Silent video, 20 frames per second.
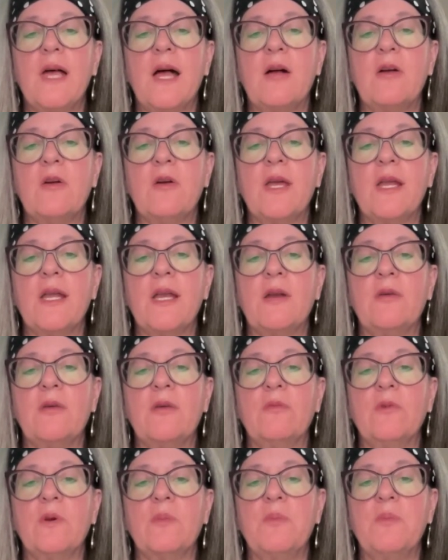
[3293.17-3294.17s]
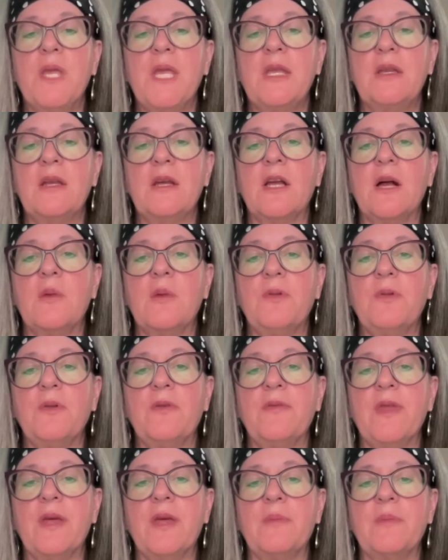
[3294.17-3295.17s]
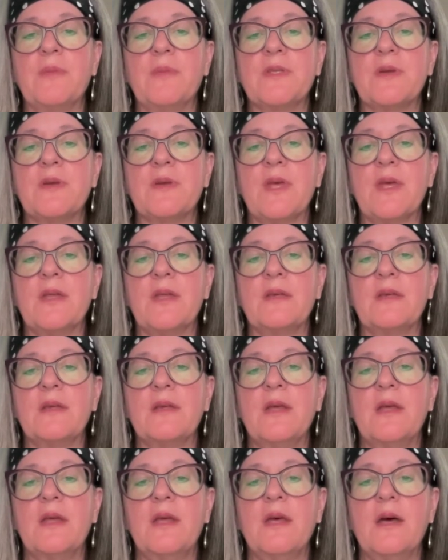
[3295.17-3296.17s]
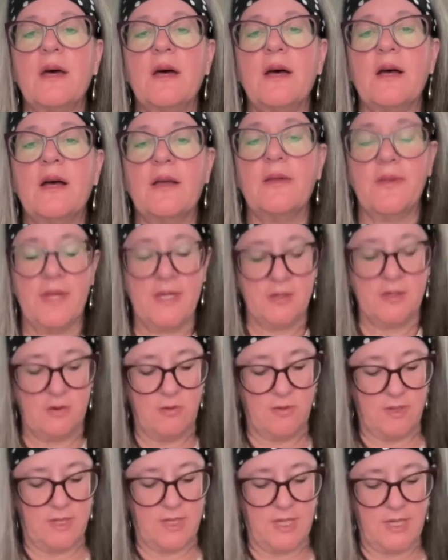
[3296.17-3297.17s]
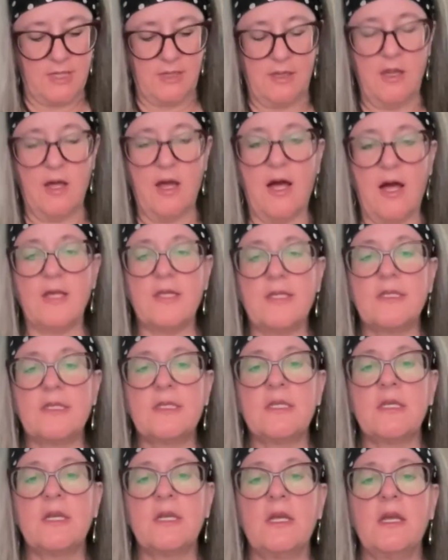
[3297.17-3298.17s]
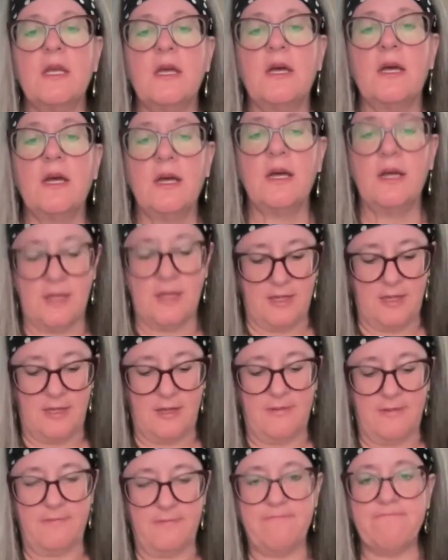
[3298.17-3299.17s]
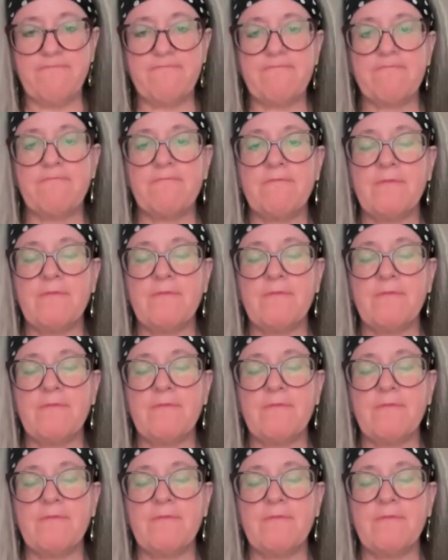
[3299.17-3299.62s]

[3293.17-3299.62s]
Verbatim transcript: I'll go ahead and repeat a couple of them so that uh, they don't get lost. Um,